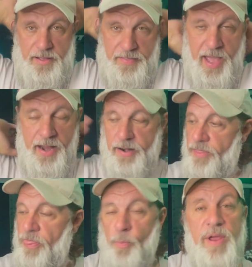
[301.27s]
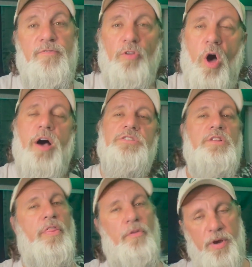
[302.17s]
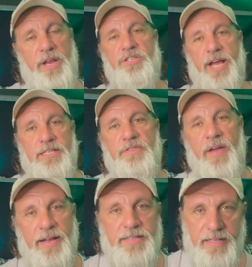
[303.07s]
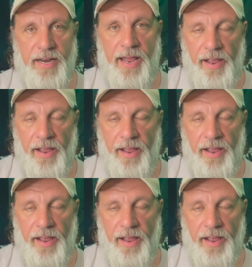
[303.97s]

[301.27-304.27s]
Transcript: that we've lost three Jets fans today.